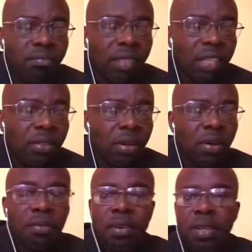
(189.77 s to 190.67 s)
they sort
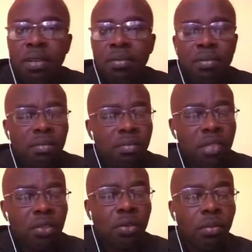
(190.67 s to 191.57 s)
of
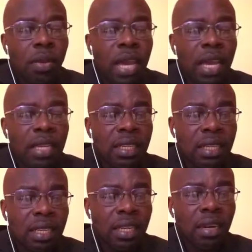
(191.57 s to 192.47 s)
disobeyed
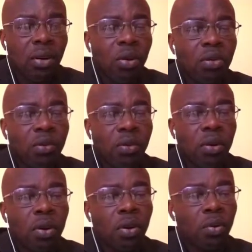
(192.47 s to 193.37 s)
the laws of
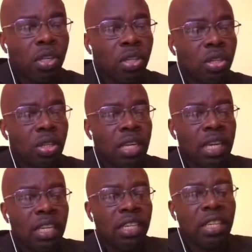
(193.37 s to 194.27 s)
God, which
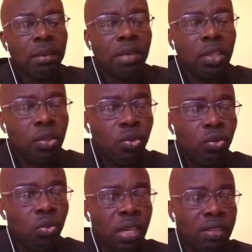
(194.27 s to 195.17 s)
in chapter
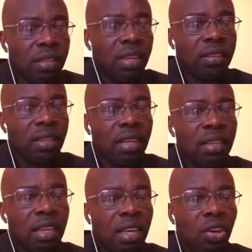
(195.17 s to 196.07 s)
2 it says that
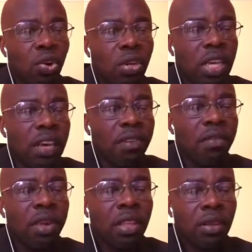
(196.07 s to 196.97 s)
God gave
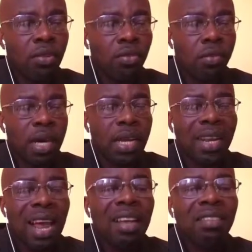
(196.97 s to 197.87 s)
everything to man
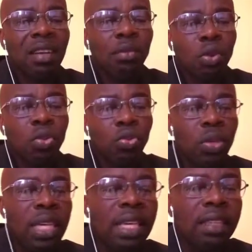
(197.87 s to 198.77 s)
and asked them not
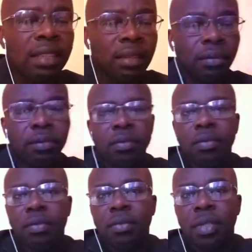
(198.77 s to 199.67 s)
to eat
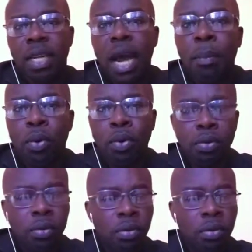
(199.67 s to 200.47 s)
an apple.